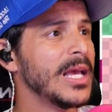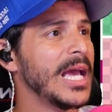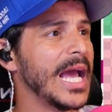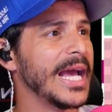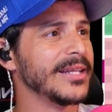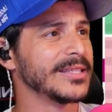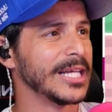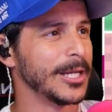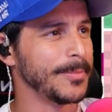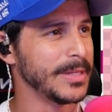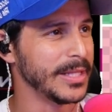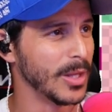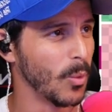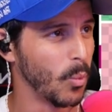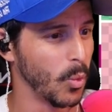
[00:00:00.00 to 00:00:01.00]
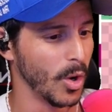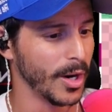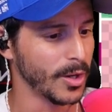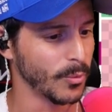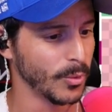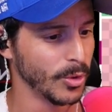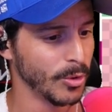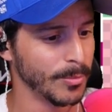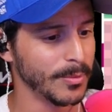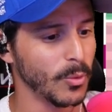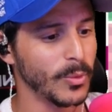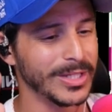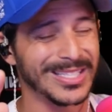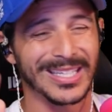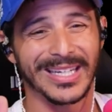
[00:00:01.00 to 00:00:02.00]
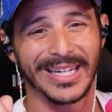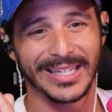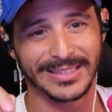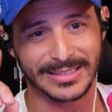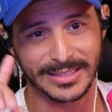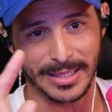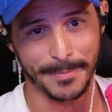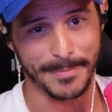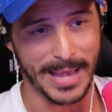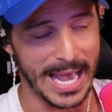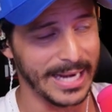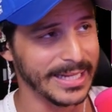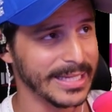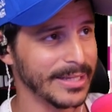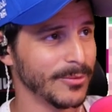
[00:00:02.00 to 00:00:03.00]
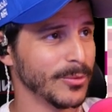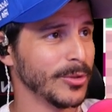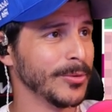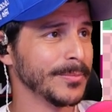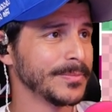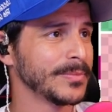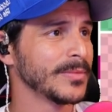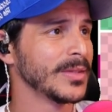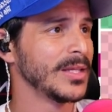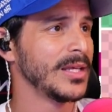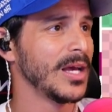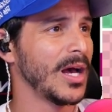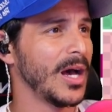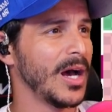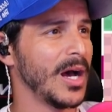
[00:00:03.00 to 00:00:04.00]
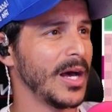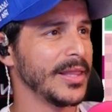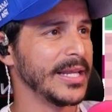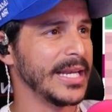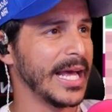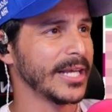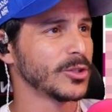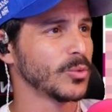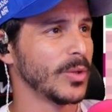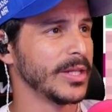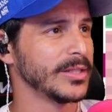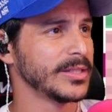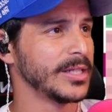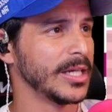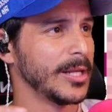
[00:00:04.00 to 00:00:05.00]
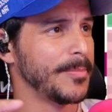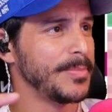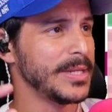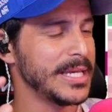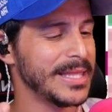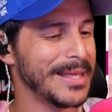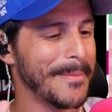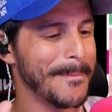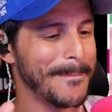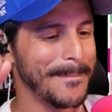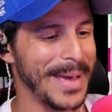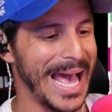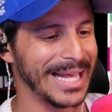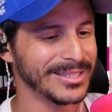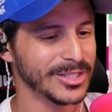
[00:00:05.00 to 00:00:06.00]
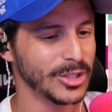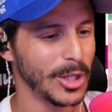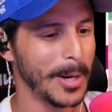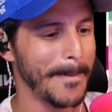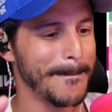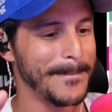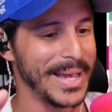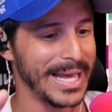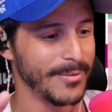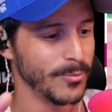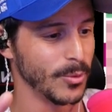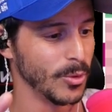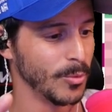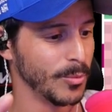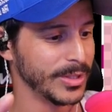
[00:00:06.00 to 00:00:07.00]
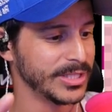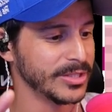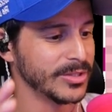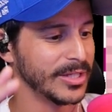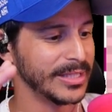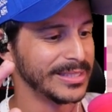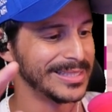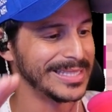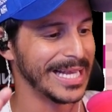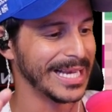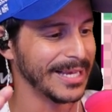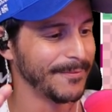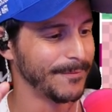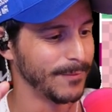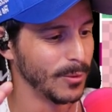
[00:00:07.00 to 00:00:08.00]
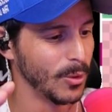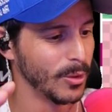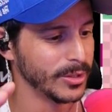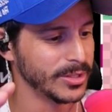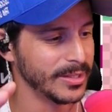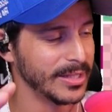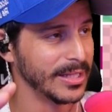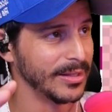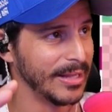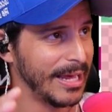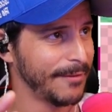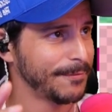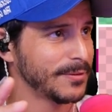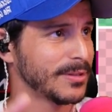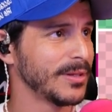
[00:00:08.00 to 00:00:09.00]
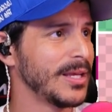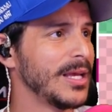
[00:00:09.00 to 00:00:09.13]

Is going to be the workroom, which is the mannequin room. The next one's going to be the master bedroom, which is on the second floor to the left.